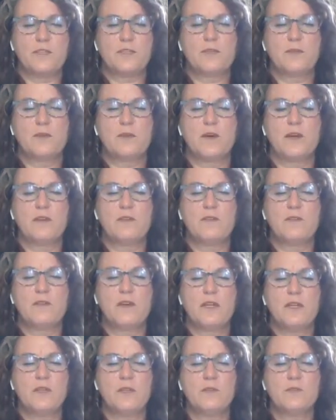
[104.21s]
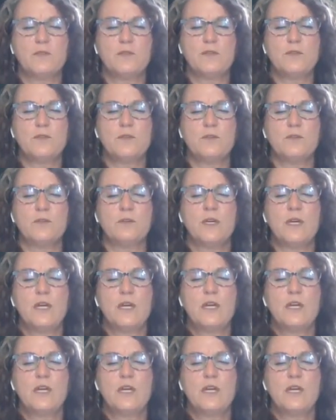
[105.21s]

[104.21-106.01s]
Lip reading: So I invite you to